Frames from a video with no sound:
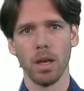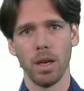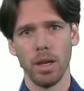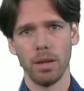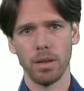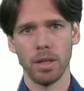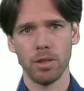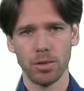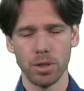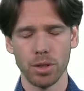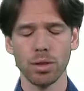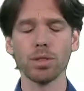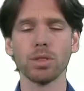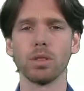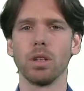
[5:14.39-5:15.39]
It
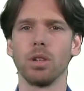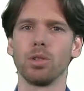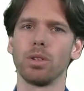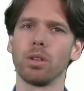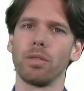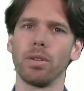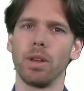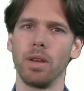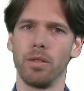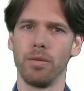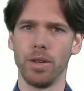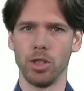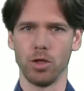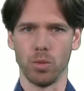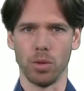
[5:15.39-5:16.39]
introduces the notion of an
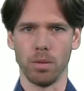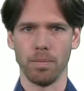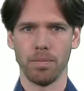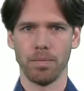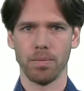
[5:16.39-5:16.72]
individual.